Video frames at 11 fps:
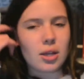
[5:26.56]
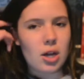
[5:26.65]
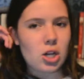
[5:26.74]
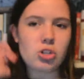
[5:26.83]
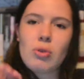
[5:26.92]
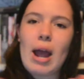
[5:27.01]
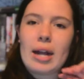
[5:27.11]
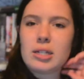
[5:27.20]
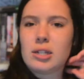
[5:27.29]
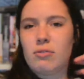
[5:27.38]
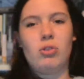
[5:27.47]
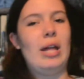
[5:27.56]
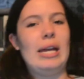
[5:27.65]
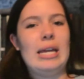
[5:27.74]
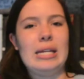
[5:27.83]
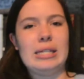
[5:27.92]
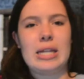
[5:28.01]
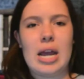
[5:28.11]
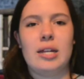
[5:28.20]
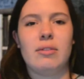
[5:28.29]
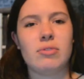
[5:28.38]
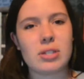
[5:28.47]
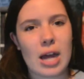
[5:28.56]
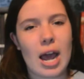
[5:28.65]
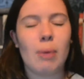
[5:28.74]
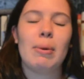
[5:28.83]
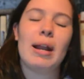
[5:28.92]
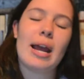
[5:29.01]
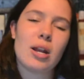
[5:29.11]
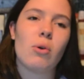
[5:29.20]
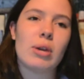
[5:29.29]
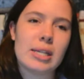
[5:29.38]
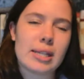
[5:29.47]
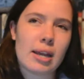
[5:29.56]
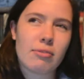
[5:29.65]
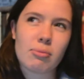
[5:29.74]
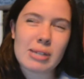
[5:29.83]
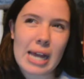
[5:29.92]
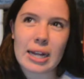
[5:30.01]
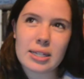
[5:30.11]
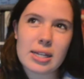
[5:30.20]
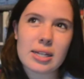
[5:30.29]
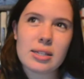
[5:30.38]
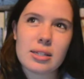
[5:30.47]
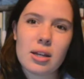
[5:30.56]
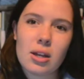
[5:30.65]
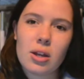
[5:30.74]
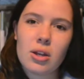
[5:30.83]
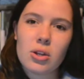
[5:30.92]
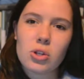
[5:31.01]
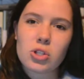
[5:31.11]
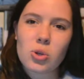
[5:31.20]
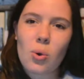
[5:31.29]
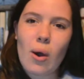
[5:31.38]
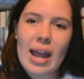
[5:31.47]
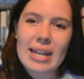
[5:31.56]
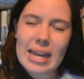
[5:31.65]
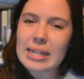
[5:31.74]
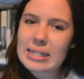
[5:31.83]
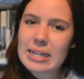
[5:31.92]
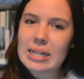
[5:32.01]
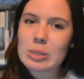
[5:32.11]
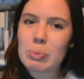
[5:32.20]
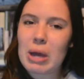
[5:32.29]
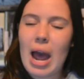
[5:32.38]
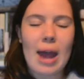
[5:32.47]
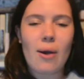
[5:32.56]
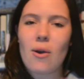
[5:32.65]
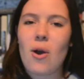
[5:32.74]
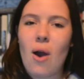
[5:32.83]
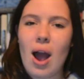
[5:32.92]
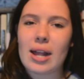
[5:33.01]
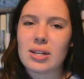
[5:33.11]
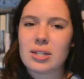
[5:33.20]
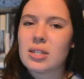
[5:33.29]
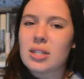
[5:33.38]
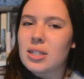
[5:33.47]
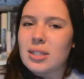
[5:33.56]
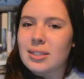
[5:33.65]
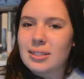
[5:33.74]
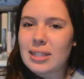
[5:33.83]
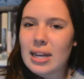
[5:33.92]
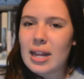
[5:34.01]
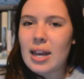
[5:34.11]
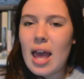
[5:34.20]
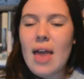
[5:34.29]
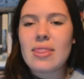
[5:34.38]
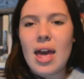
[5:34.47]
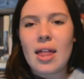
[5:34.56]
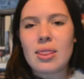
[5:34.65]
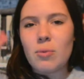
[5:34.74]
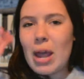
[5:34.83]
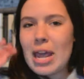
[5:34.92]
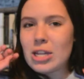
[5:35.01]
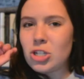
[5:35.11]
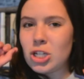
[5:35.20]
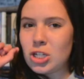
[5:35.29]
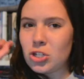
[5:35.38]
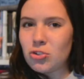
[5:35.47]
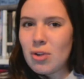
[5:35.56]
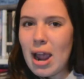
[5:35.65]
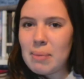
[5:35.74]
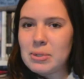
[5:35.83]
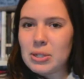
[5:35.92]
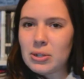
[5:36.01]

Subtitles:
attractive or, like, his kind of style, but I know he's, like, from Texas, so I guess it is, but I don't know, I didn't. And then the way she described,